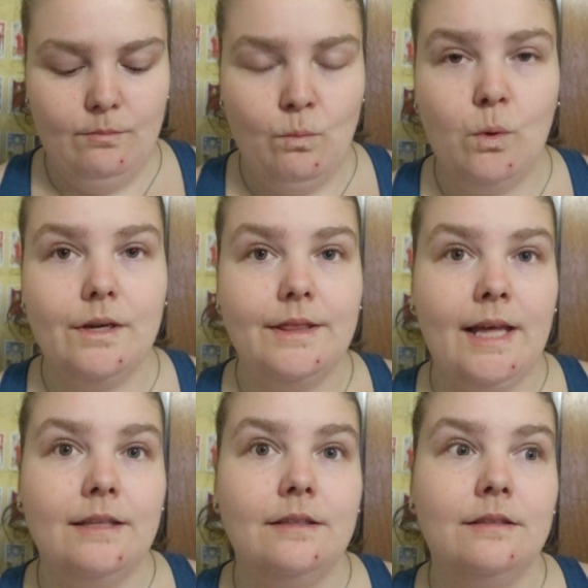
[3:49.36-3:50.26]
More
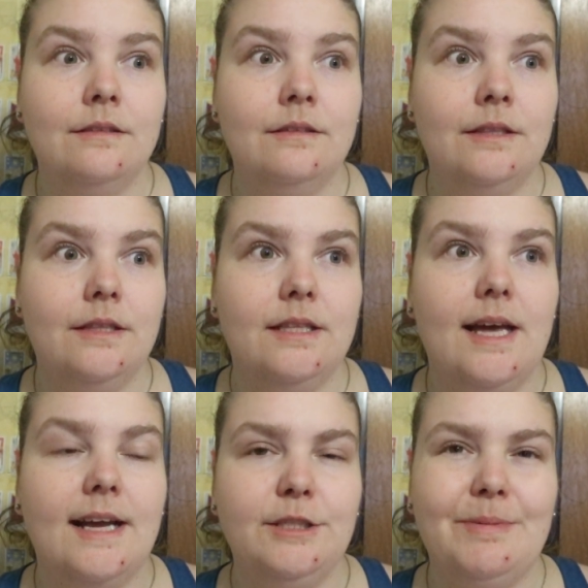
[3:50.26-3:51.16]
than
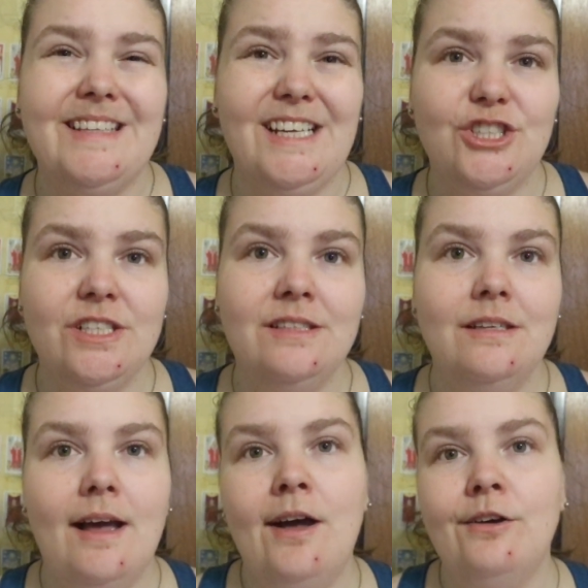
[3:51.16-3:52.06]
the
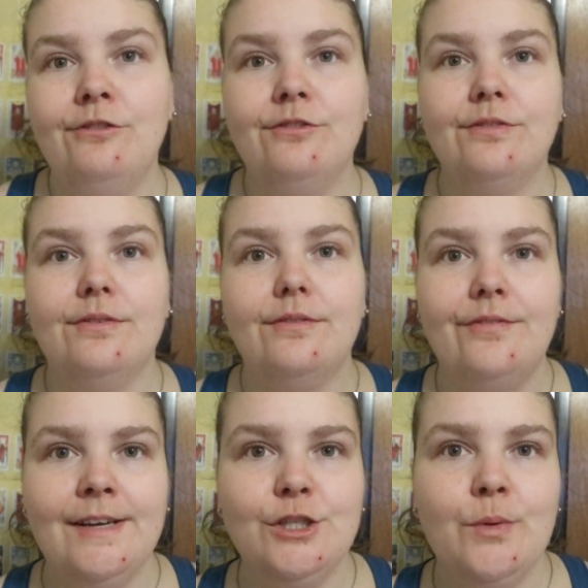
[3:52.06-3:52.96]
explanation of
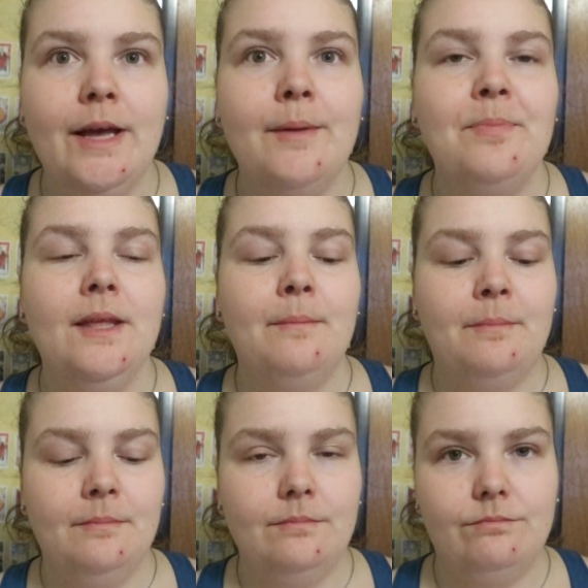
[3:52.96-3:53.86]
Feng Shui,
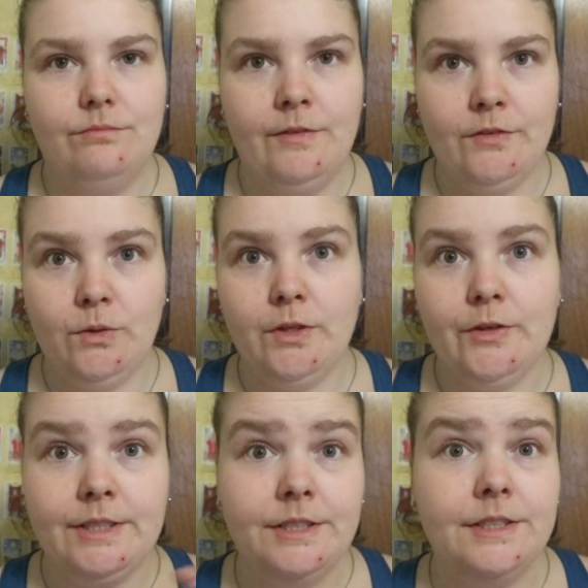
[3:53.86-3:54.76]
even though
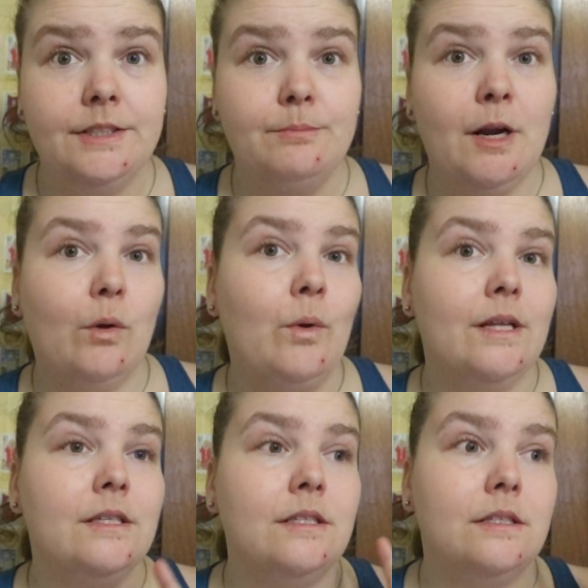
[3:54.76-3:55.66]
there is part
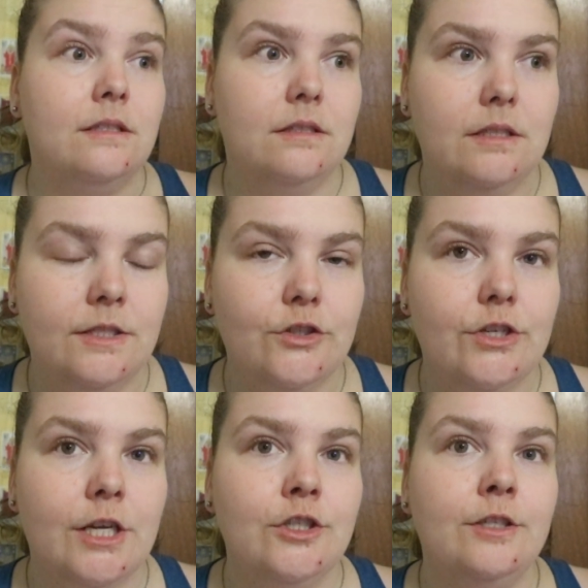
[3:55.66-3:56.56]
one, the
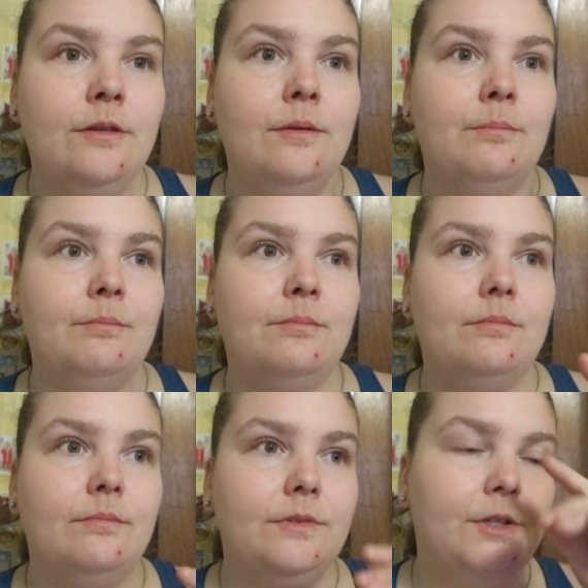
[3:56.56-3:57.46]
introduction.
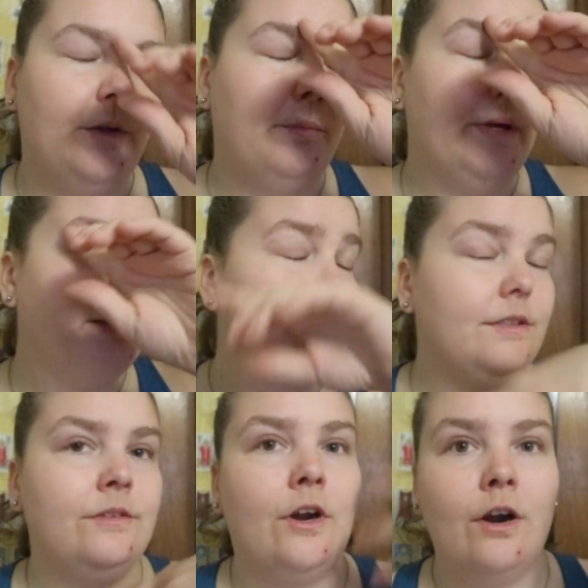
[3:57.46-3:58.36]
So, but
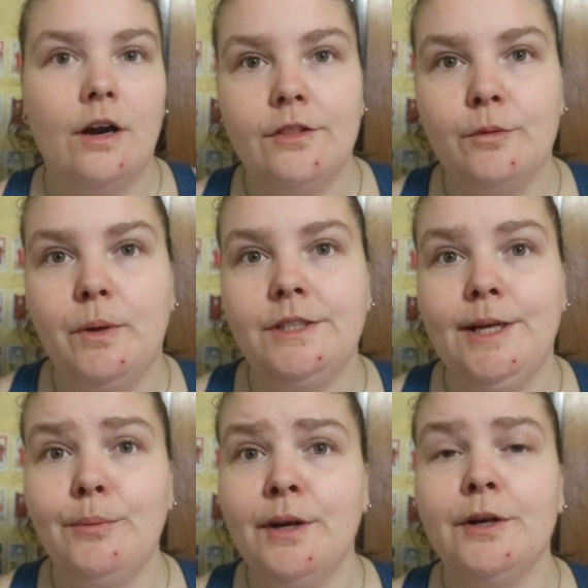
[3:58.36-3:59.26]
there are other books
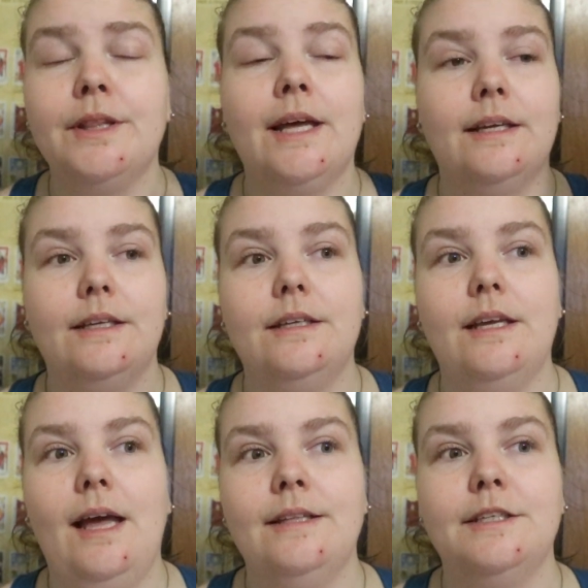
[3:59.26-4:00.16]
out there that
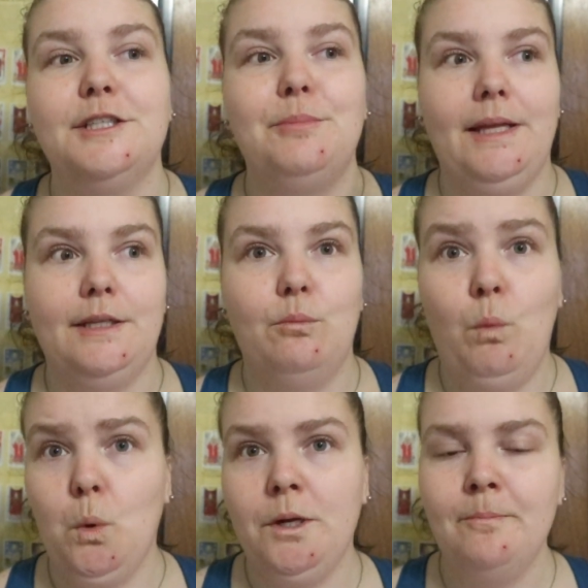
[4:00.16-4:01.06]
can explain it
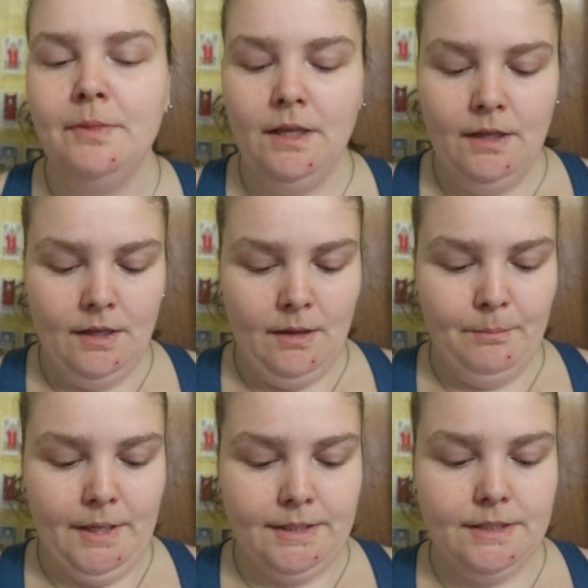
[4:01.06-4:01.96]
more,
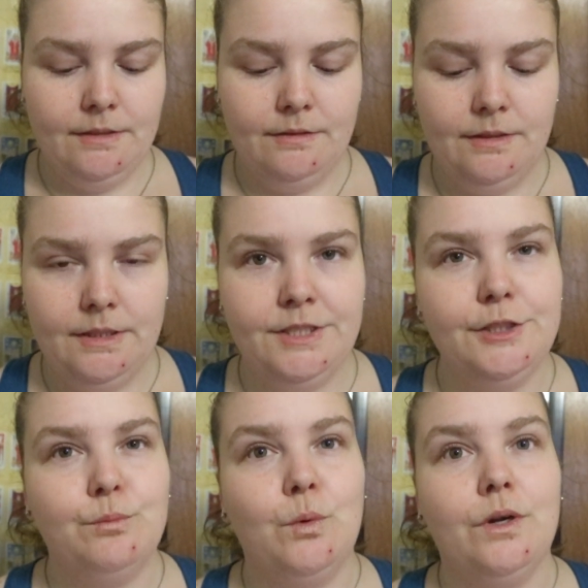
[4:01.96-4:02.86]
but this
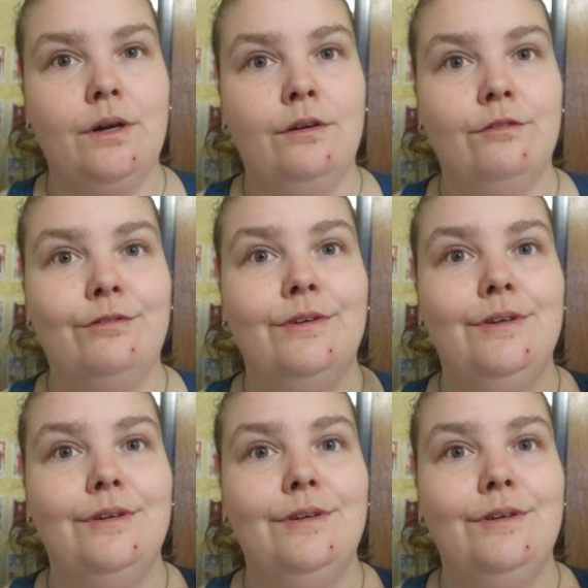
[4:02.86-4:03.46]
is more of